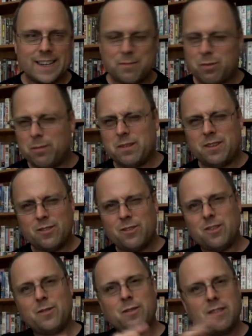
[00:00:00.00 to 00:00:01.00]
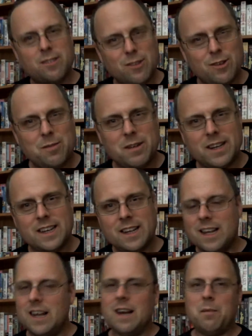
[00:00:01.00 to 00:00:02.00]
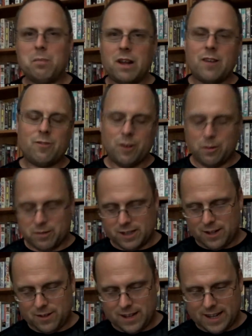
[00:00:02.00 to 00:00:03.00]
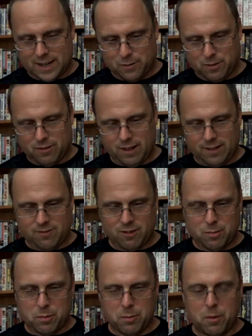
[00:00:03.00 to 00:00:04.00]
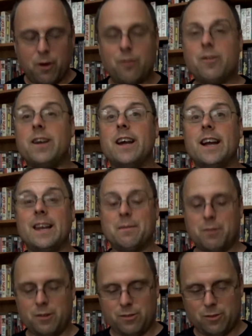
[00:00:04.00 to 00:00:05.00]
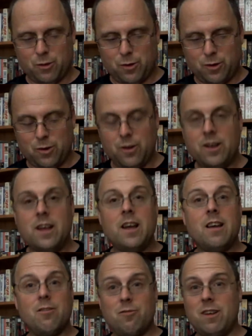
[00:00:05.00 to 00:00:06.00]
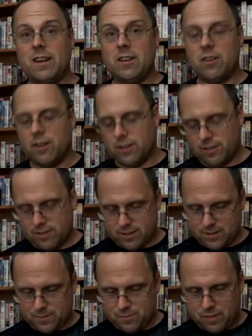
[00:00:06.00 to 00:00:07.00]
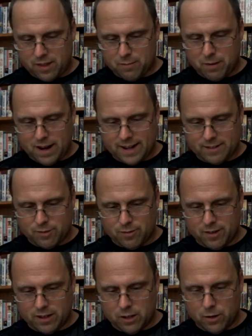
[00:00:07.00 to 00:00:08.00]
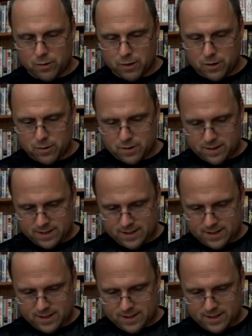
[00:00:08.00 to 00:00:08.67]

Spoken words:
day, you probably thought there were too many platformers out there with anthropomorphic animals or red dots, part of a logo.